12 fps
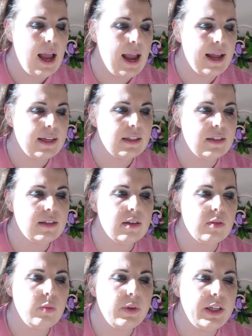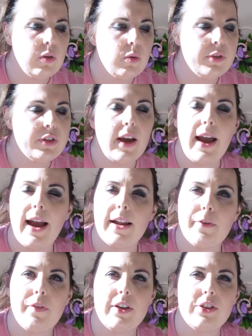And we also
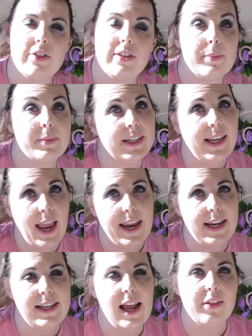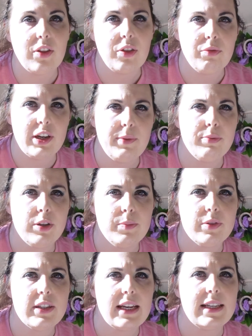had fish and chips again at the Three
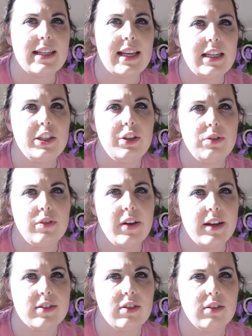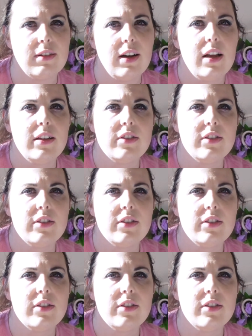Broomsticks in Universal.